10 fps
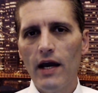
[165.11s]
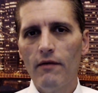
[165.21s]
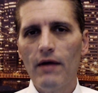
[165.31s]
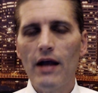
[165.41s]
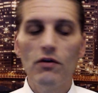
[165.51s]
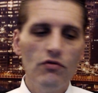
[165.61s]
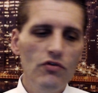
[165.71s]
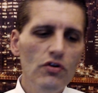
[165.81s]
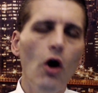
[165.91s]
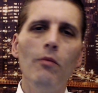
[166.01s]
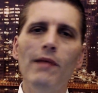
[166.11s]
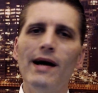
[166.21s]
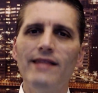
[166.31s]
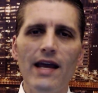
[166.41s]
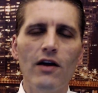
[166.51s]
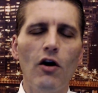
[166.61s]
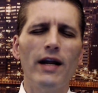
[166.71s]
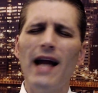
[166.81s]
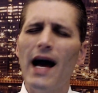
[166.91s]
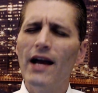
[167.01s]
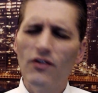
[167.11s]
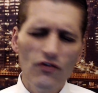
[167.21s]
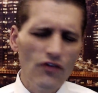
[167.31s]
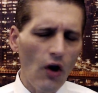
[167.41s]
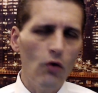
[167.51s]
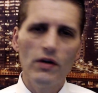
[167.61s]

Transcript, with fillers: You know my take on it. I don't